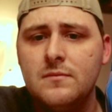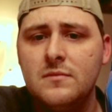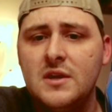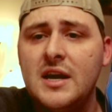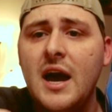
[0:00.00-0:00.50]

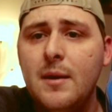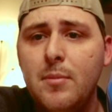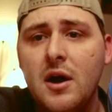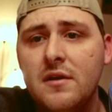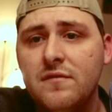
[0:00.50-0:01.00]
The guy I
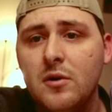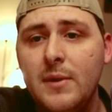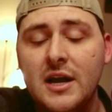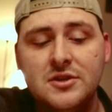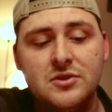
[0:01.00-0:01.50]
bought it
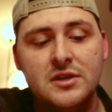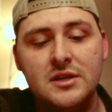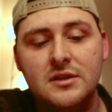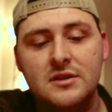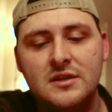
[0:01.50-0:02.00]
from
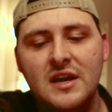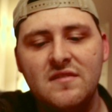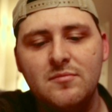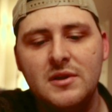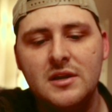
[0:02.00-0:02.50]
actually
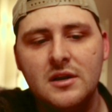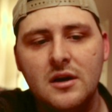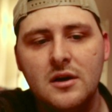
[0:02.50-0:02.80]
gave me